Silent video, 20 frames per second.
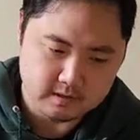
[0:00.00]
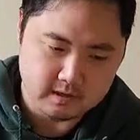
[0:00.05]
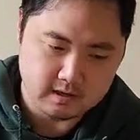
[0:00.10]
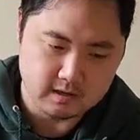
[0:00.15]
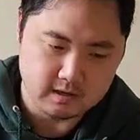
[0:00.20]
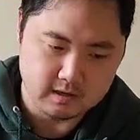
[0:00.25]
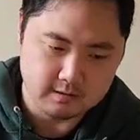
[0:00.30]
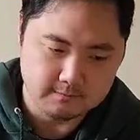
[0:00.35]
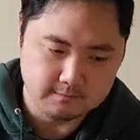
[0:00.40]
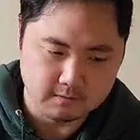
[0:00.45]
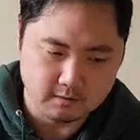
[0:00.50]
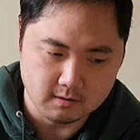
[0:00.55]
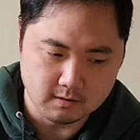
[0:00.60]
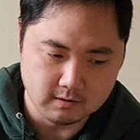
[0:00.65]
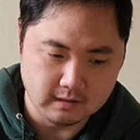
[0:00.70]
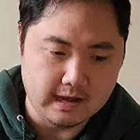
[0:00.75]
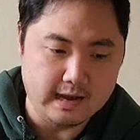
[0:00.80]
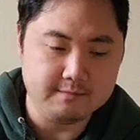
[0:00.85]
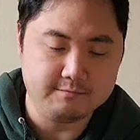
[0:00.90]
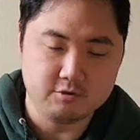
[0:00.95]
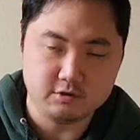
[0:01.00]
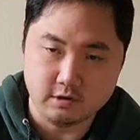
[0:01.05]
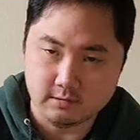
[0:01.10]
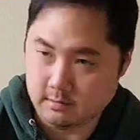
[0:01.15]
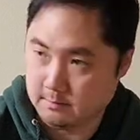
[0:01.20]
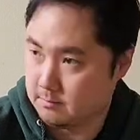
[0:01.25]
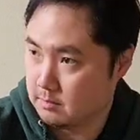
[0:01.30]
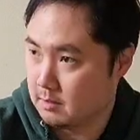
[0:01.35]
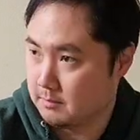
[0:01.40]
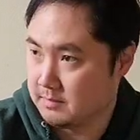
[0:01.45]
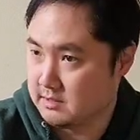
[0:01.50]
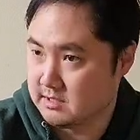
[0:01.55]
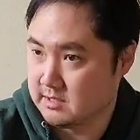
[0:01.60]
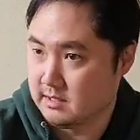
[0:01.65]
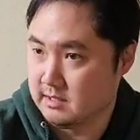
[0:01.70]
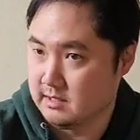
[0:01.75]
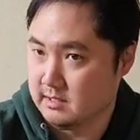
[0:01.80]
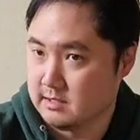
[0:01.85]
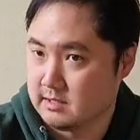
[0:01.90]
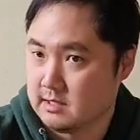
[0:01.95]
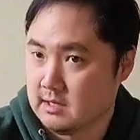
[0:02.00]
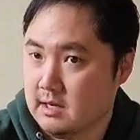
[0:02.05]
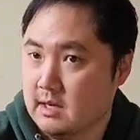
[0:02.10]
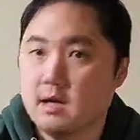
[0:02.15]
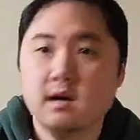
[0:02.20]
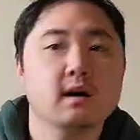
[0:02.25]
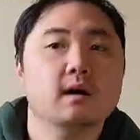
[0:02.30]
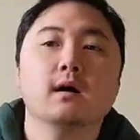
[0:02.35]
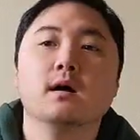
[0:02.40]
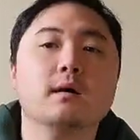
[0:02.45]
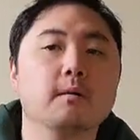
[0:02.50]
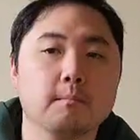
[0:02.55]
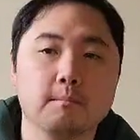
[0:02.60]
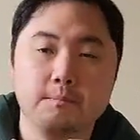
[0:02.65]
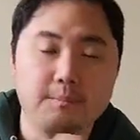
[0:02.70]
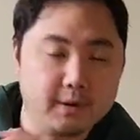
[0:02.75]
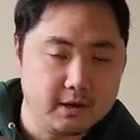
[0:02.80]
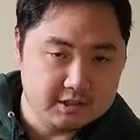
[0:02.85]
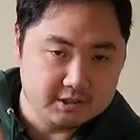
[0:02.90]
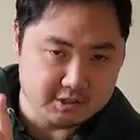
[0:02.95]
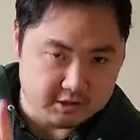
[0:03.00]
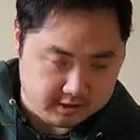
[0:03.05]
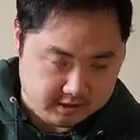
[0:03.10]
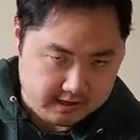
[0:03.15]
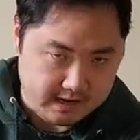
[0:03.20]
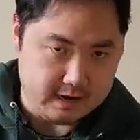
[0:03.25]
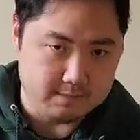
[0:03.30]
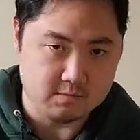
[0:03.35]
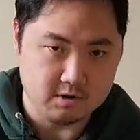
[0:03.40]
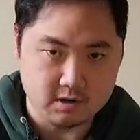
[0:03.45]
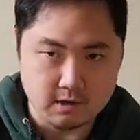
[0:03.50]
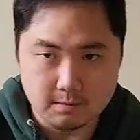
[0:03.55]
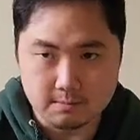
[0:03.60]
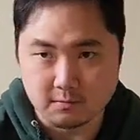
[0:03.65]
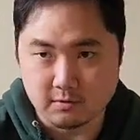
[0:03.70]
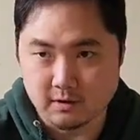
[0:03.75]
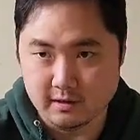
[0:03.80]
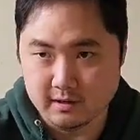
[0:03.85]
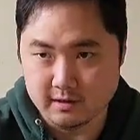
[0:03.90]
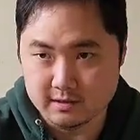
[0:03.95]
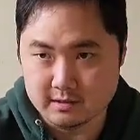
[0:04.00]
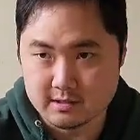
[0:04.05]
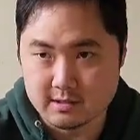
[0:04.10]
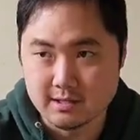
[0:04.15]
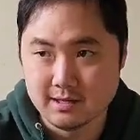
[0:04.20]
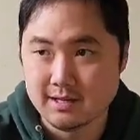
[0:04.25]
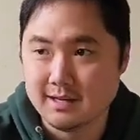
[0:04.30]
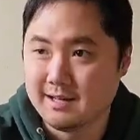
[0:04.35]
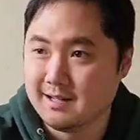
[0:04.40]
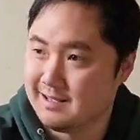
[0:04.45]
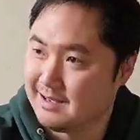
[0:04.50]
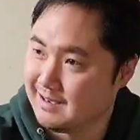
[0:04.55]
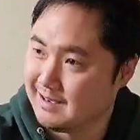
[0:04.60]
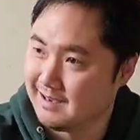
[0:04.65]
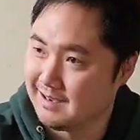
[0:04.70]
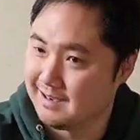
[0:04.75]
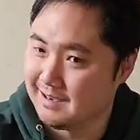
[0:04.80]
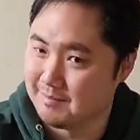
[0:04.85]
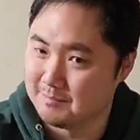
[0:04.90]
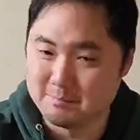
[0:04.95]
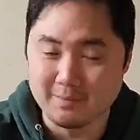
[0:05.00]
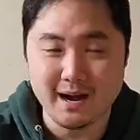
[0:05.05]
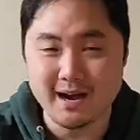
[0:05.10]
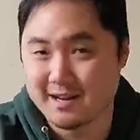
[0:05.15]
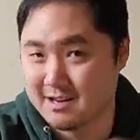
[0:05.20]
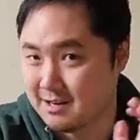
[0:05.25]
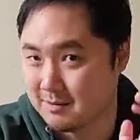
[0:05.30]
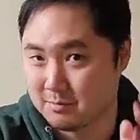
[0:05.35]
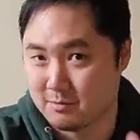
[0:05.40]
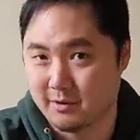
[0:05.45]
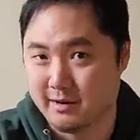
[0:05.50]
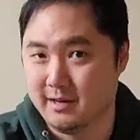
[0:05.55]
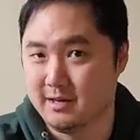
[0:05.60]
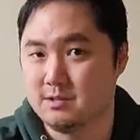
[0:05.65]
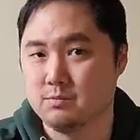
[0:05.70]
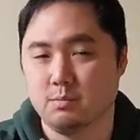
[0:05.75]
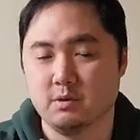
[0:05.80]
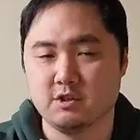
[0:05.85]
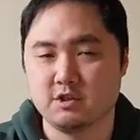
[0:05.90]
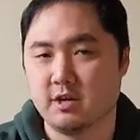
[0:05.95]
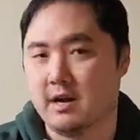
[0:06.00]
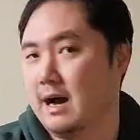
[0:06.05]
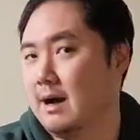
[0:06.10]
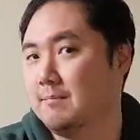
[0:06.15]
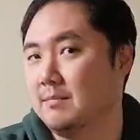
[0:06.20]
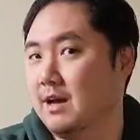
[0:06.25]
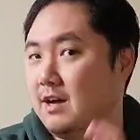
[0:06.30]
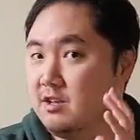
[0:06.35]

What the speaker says: for live streaming purposes. Bunch of camera upgrades, mic upgrades, which I'm